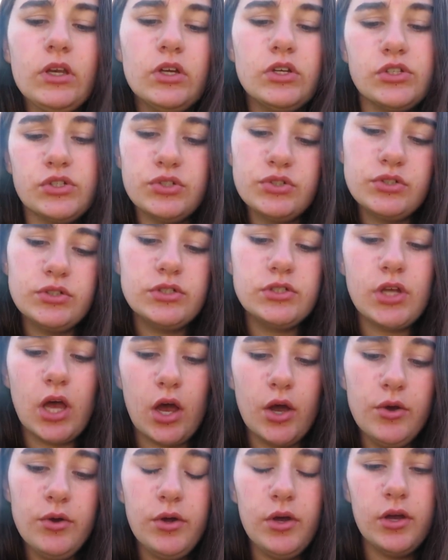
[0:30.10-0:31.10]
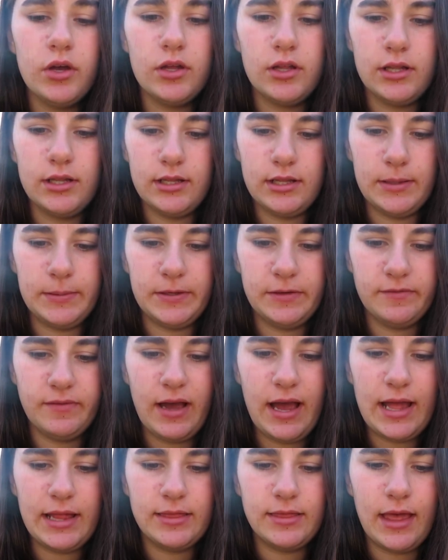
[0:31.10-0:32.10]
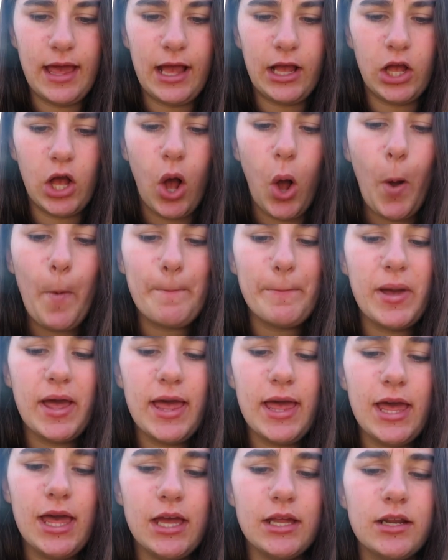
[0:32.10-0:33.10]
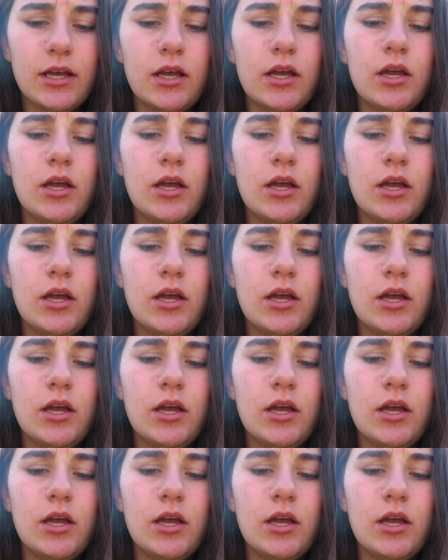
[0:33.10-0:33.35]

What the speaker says: So, let me find that comment.